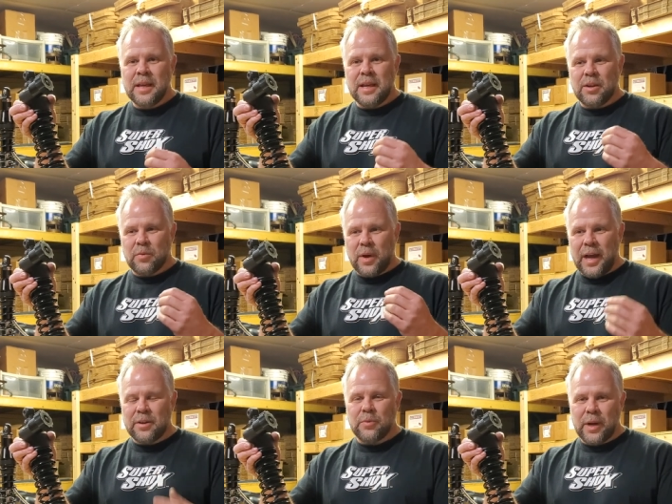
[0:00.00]
and the
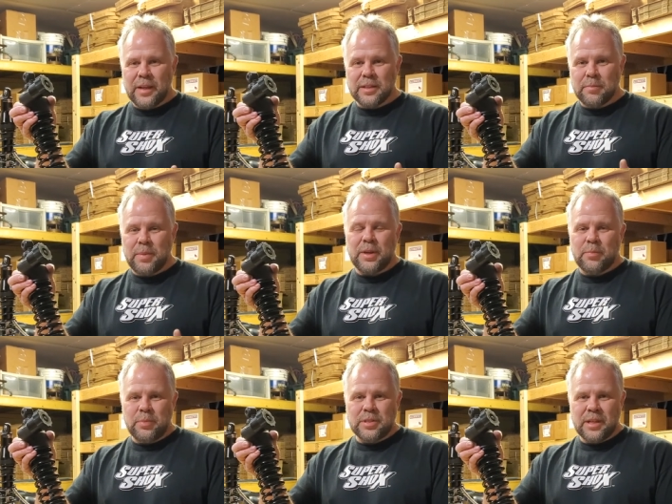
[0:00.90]
rider weight is a bigger
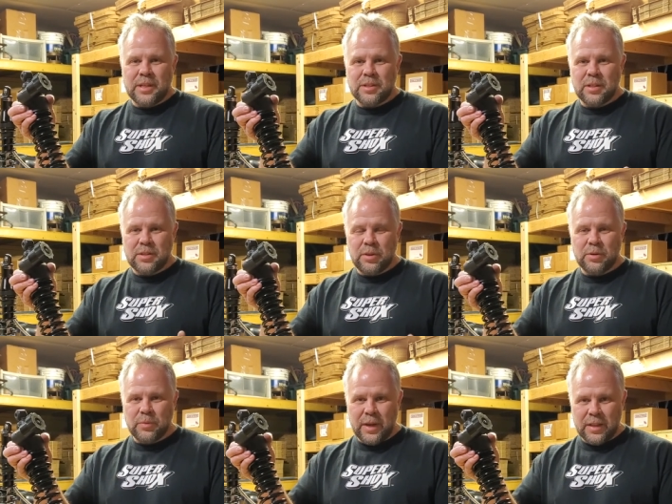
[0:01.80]
percentage of the
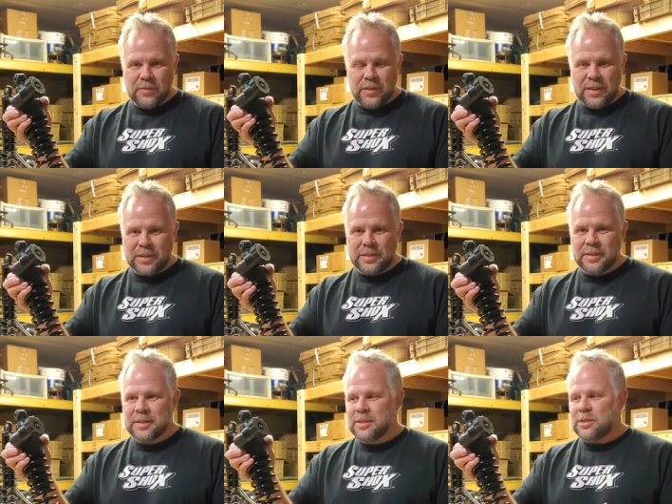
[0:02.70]
total weight of the
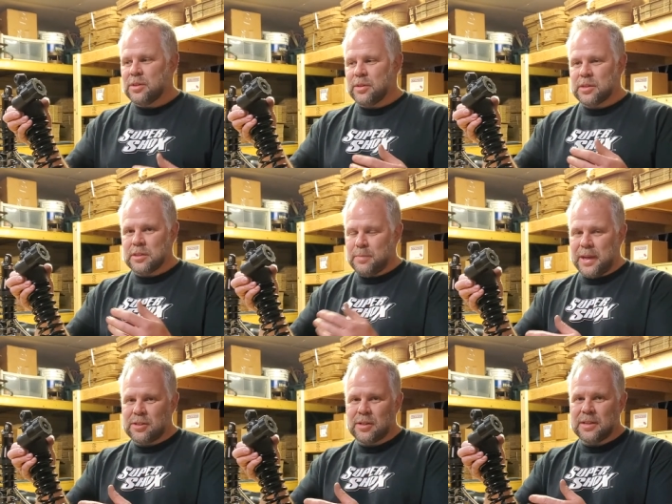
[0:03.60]
vehicle. So the
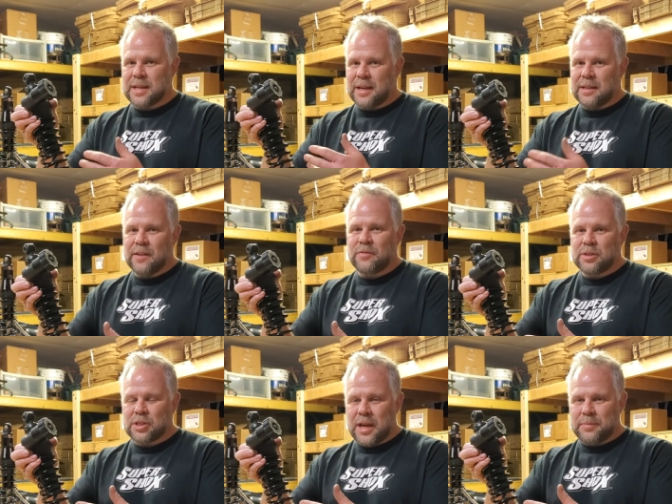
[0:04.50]
suspension has got a
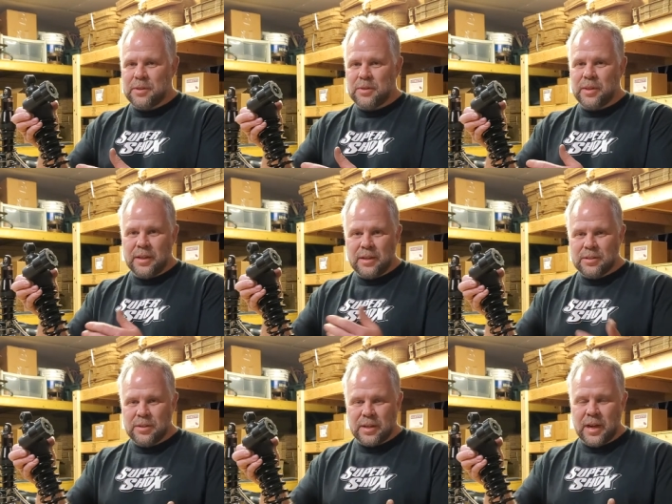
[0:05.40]
different job to do than does
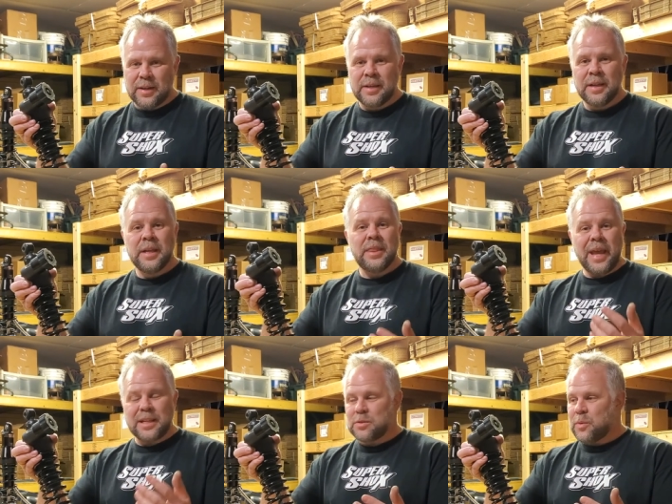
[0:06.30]
in your car.
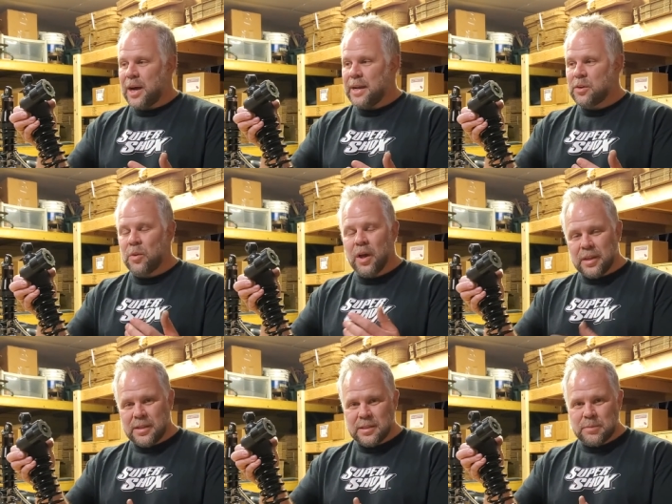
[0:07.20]
That's why
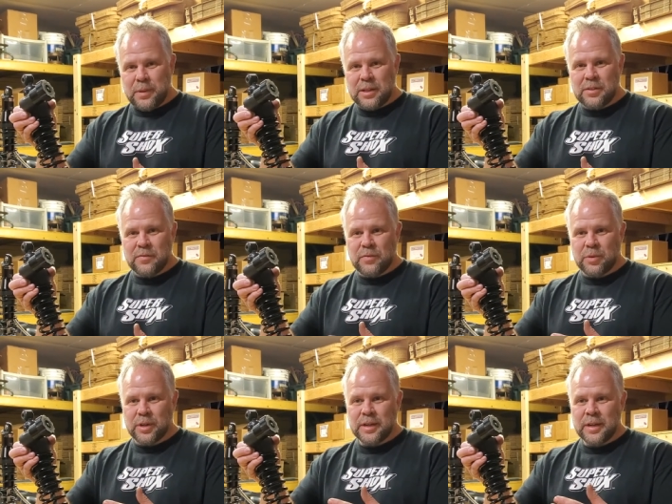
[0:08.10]
quality suspension
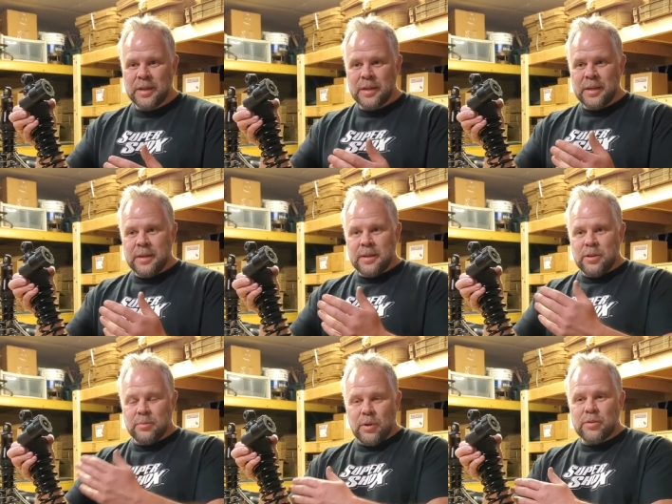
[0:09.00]
for
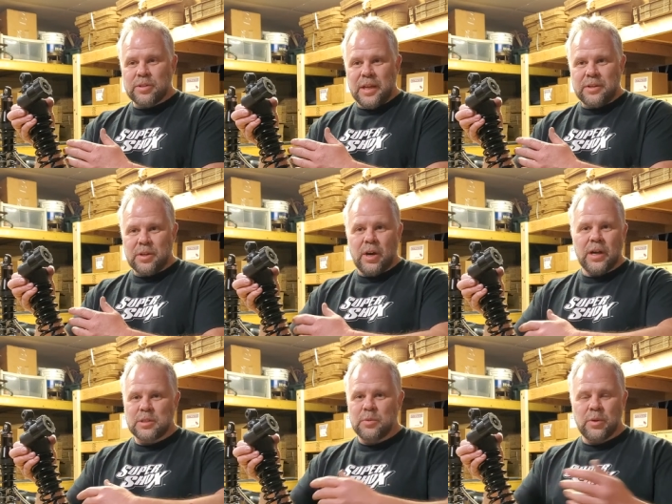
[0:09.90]
your motorcycle
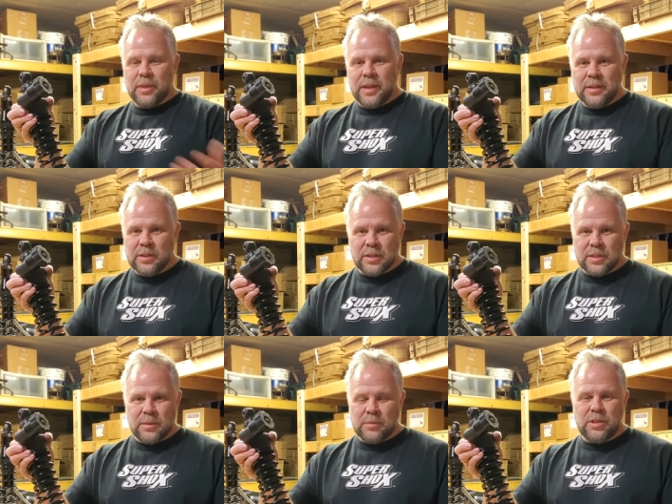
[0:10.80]
costs more than just
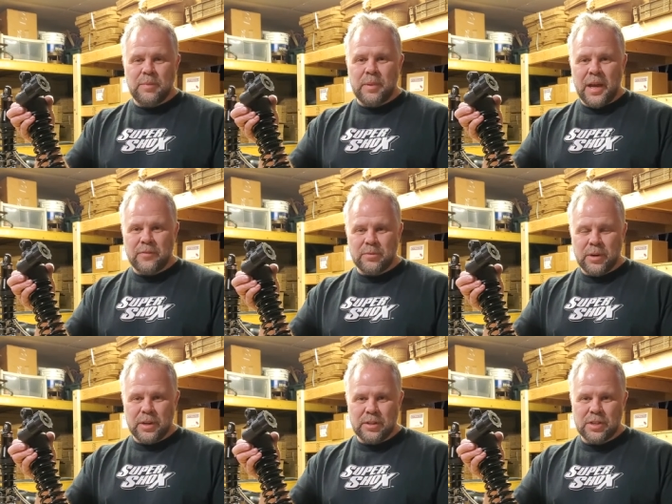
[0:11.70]
some cheap
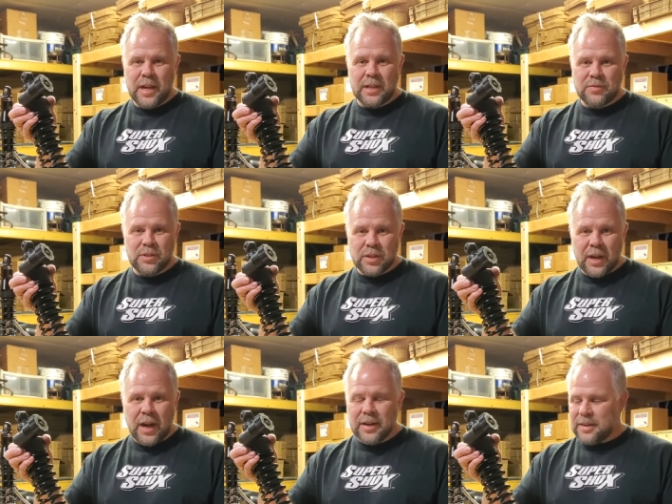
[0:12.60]
aftermarket shocks for your
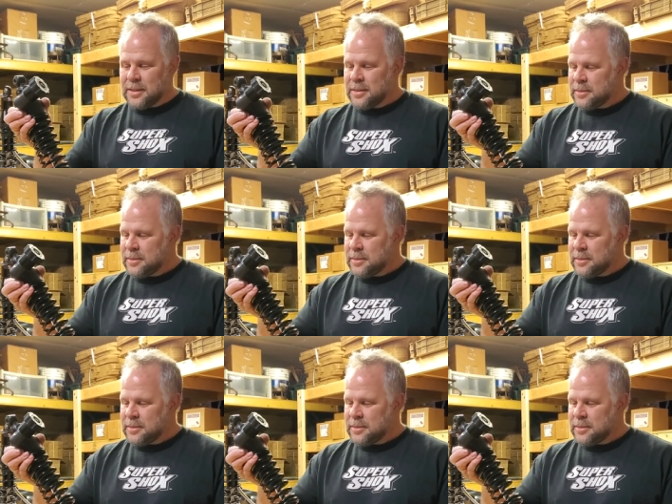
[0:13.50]
car.